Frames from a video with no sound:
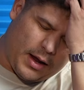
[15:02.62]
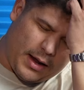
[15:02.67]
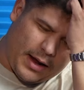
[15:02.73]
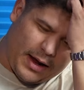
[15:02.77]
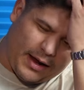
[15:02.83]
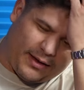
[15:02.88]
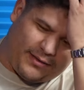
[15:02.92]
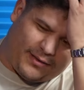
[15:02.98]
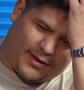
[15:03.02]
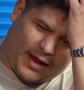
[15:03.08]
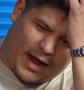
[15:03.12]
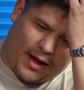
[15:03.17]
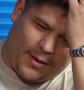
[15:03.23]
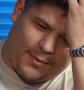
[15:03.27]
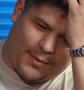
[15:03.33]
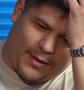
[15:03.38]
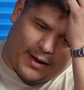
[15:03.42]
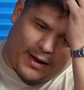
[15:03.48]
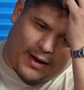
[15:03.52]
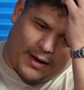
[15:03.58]
It's gotta
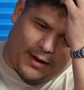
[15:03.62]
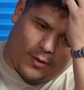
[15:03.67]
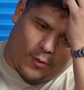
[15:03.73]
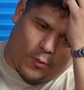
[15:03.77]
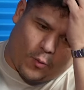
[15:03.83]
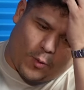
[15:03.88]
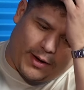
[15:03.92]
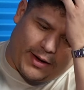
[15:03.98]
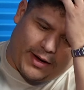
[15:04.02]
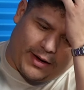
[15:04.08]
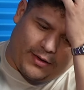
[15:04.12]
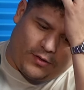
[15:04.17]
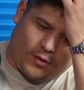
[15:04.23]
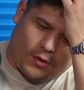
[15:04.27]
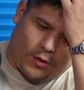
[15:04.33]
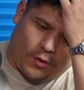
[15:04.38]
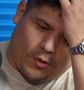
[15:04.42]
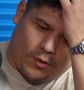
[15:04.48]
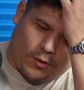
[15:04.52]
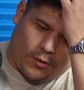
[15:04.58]
be. It, when did
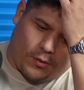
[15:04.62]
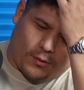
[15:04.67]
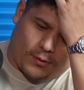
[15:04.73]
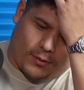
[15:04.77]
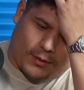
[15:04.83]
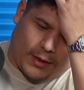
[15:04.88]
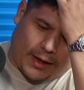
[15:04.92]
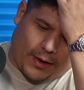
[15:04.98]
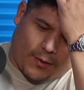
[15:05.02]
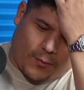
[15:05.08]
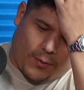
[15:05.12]
you like?